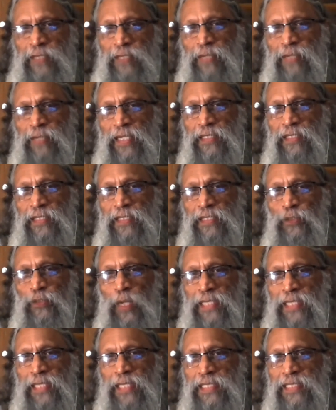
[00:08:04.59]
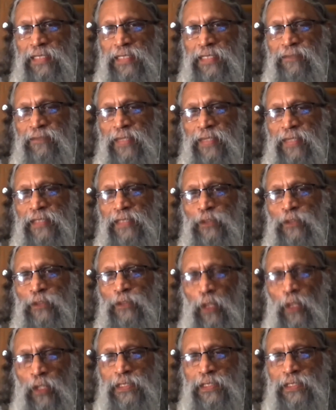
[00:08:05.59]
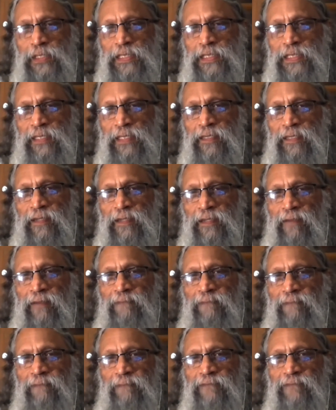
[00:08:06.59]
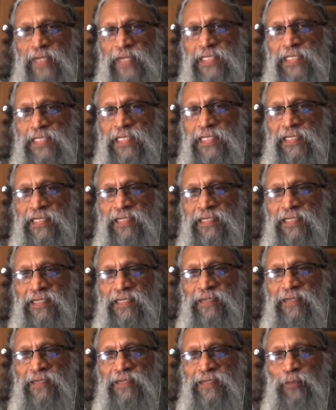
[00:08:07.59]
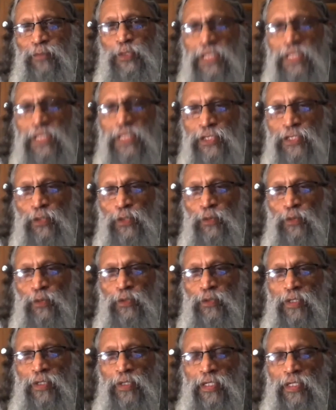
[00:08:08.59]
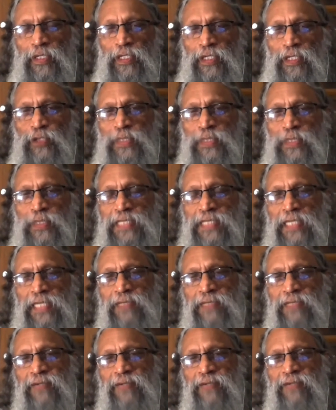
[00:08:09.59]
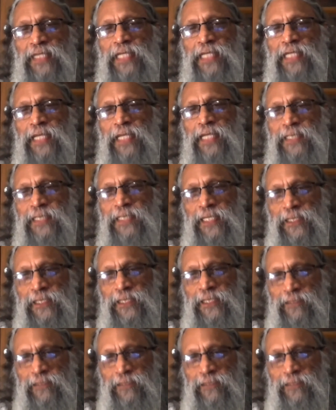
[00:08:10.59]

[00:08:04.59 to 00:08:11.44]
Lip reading: you identify thoughts which pushes you into a state of restlessness.